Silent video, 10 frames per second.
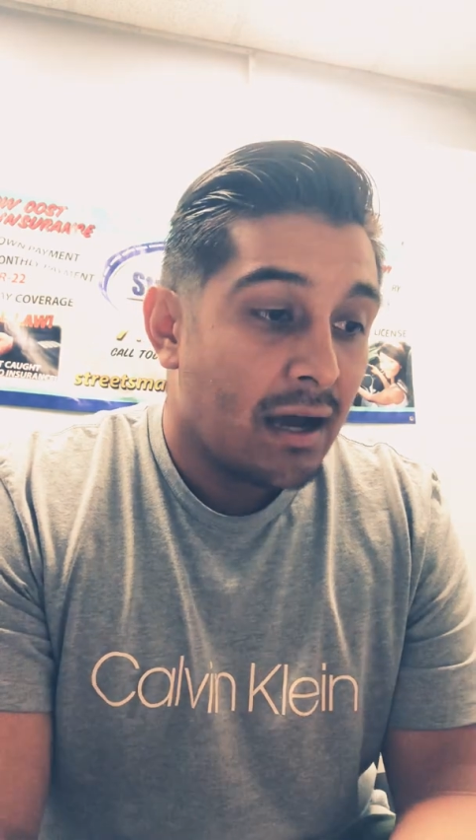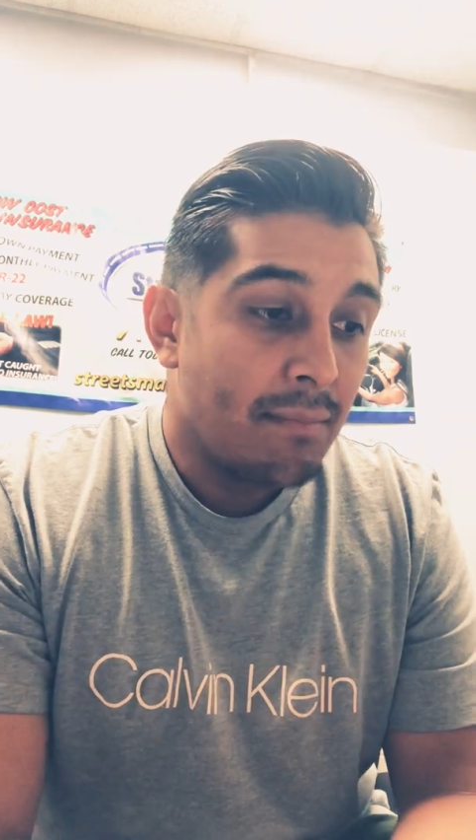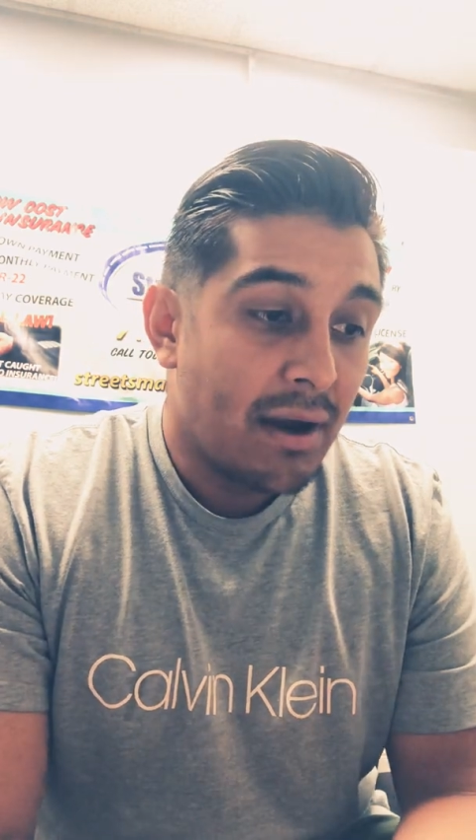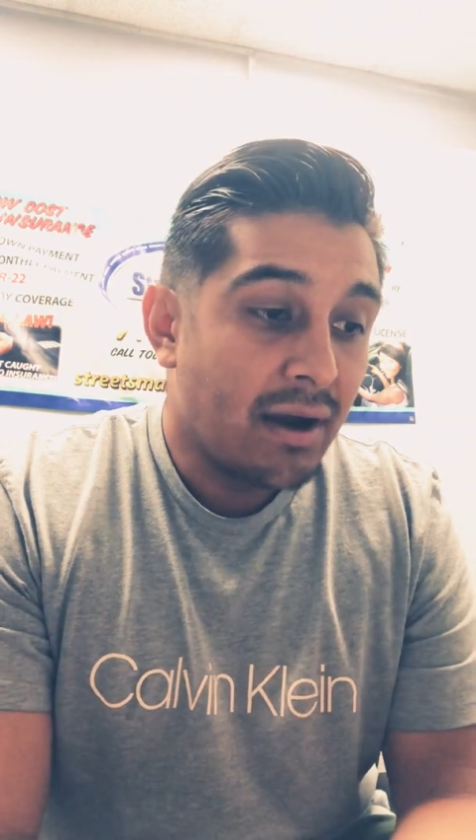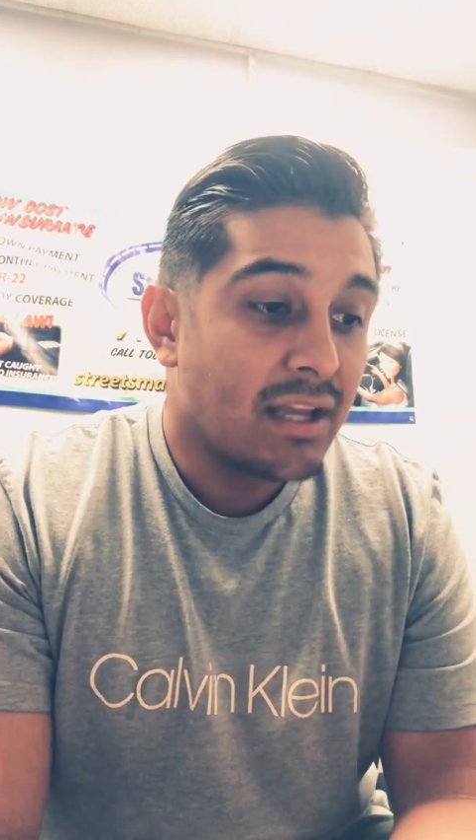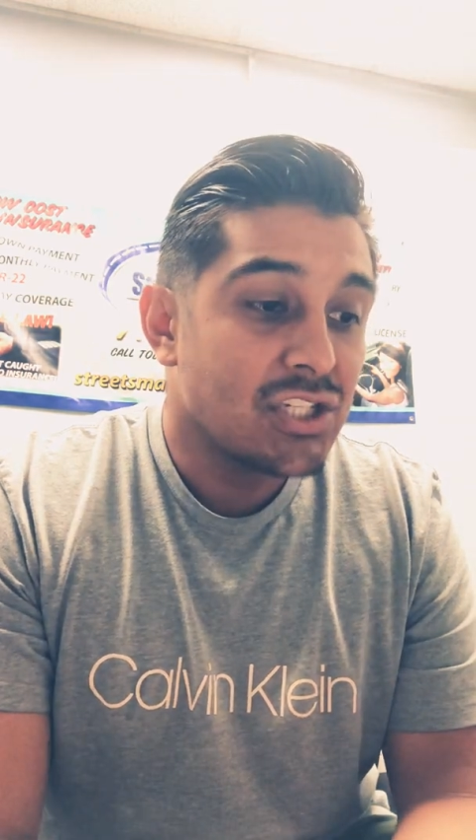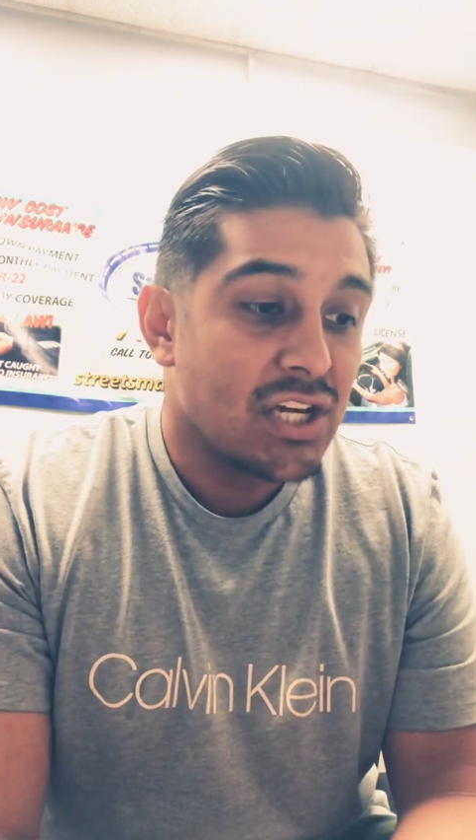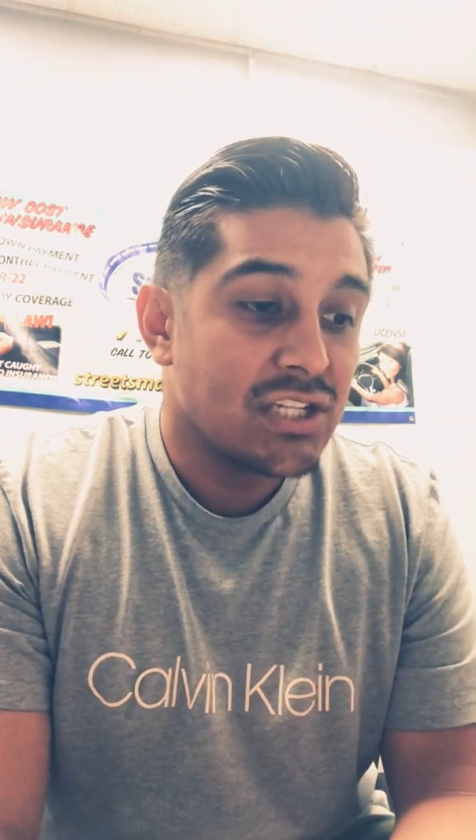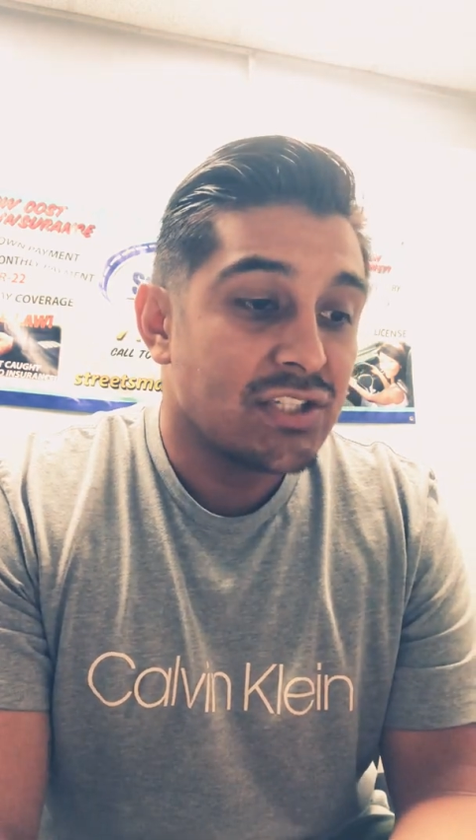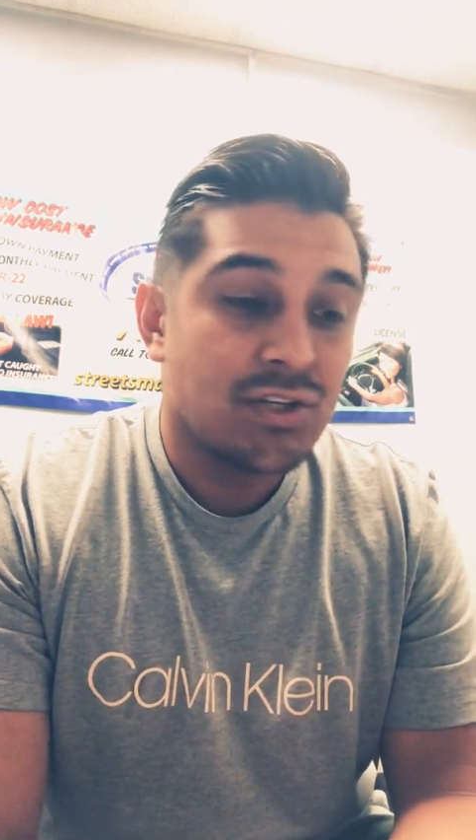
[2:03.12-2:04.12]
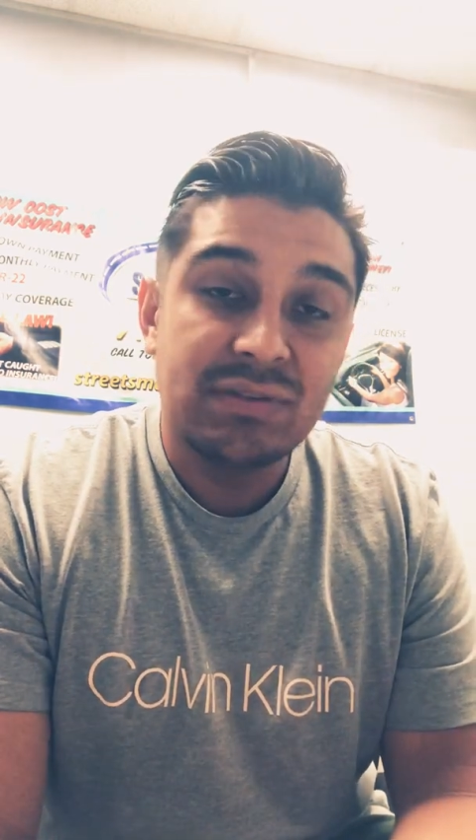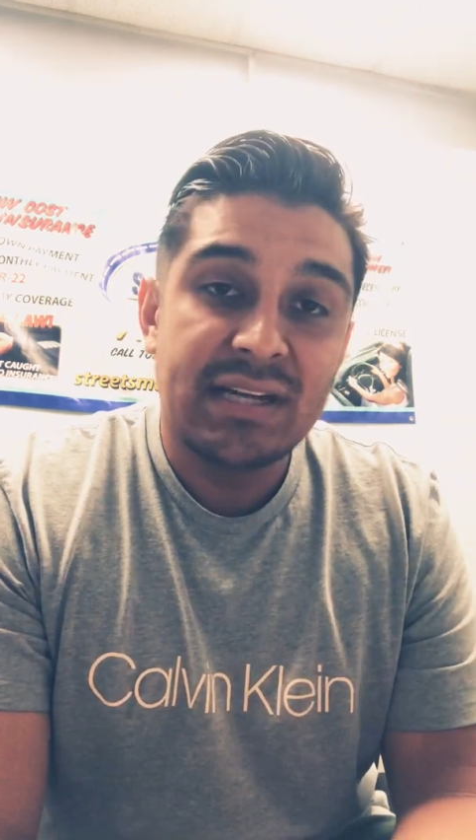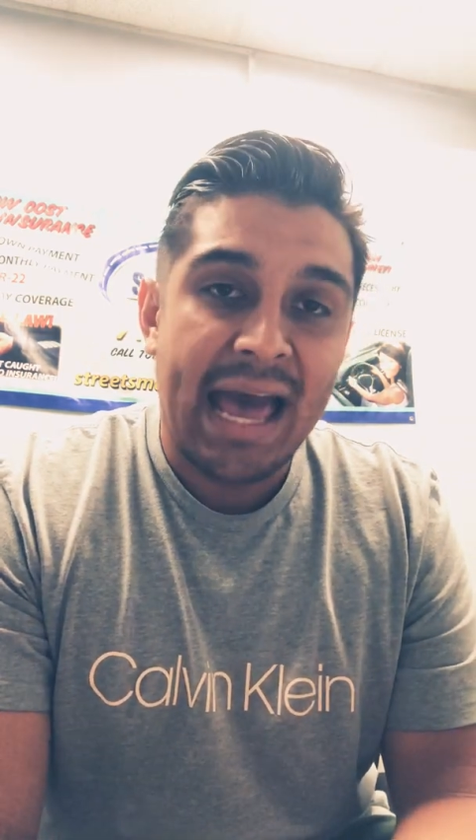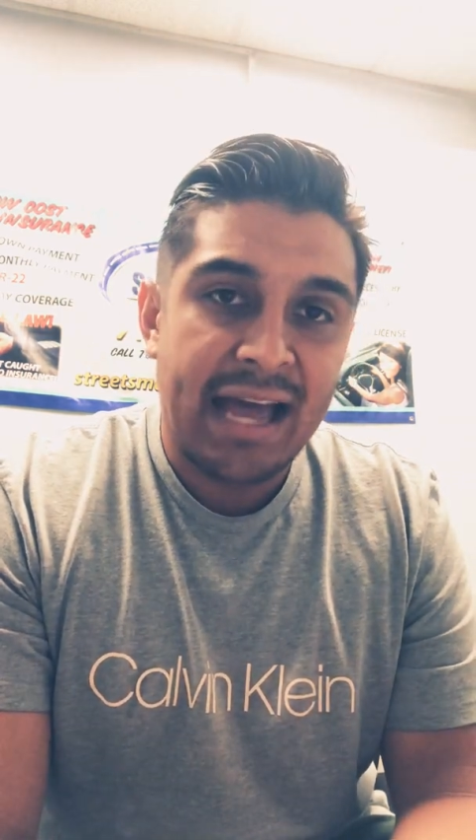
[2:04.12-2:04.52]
American judges use an